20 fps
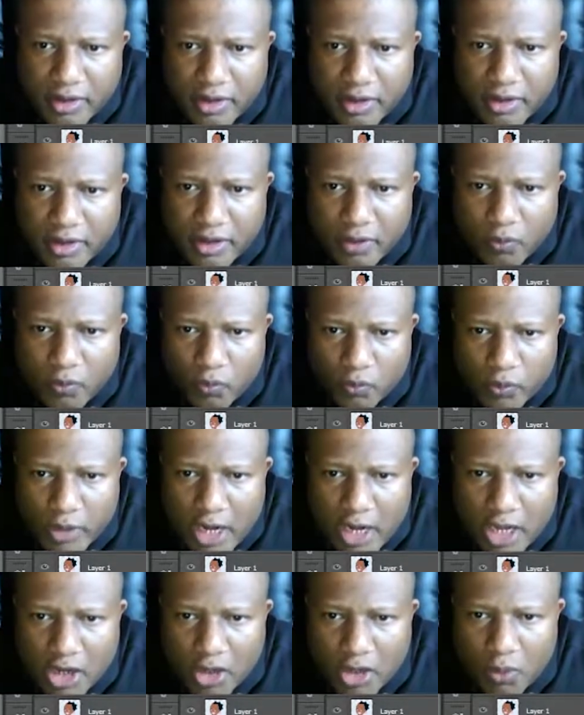We're not gonna
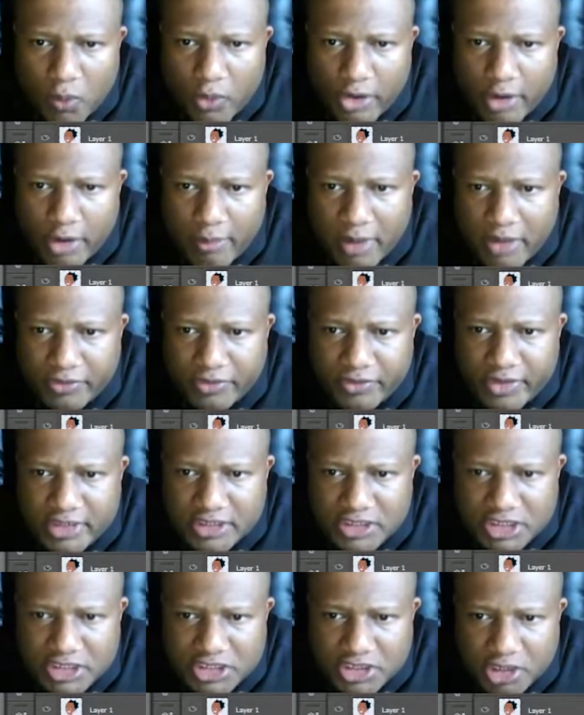worry about these. These are
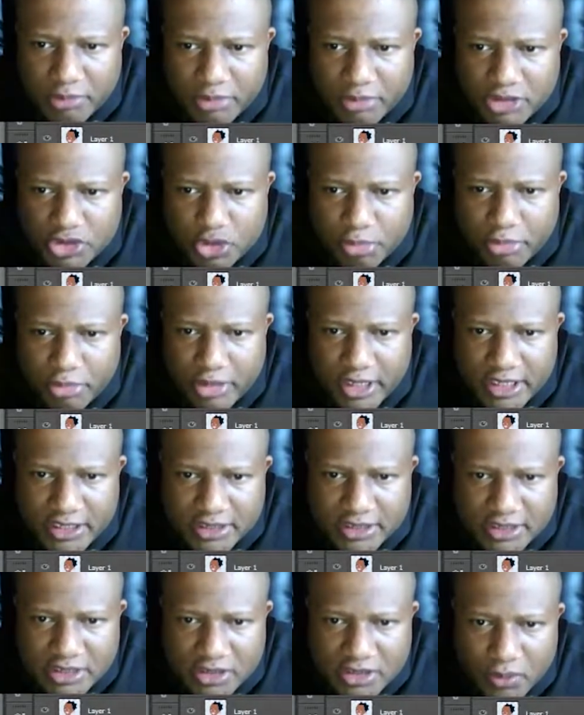gonna be super easy. So
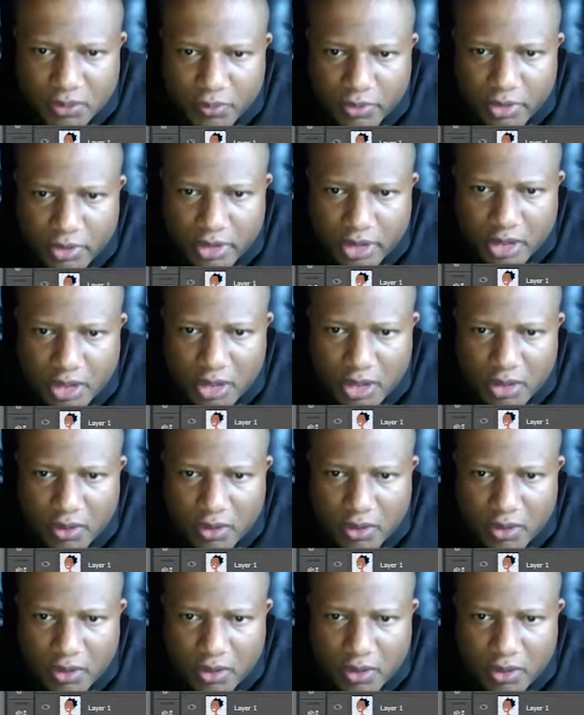we're gonna go